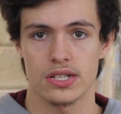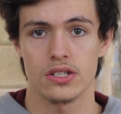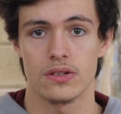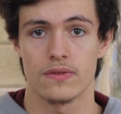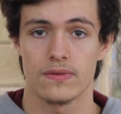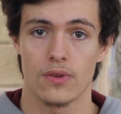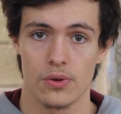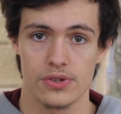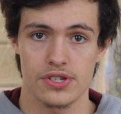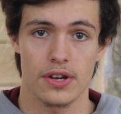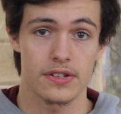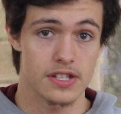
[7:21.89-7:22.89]
that you
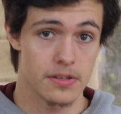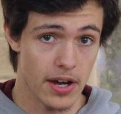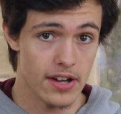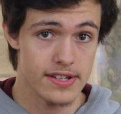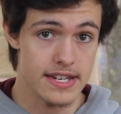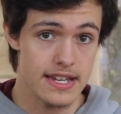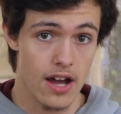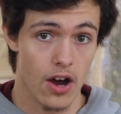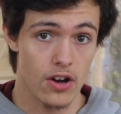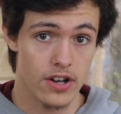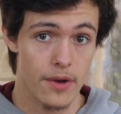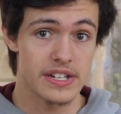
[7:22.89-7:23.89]
force onto the party
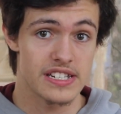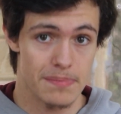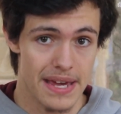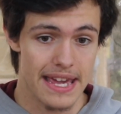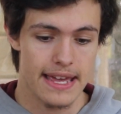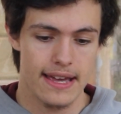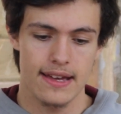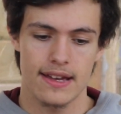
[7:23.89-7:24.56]
are going to be.